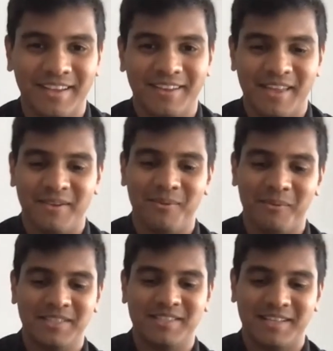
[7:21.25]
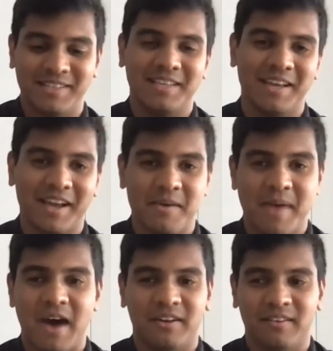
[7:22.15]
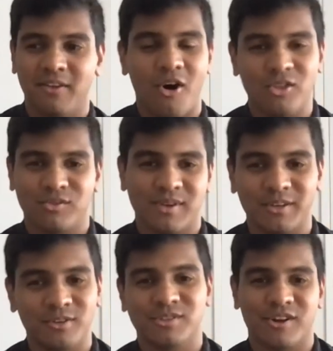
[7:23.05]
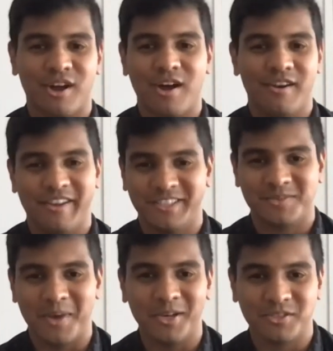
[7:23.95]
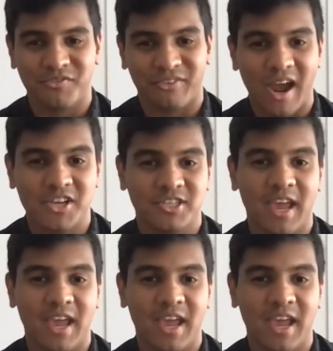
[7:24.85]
and then once they see it come out and all the wrinkles are gone and it smells fresh.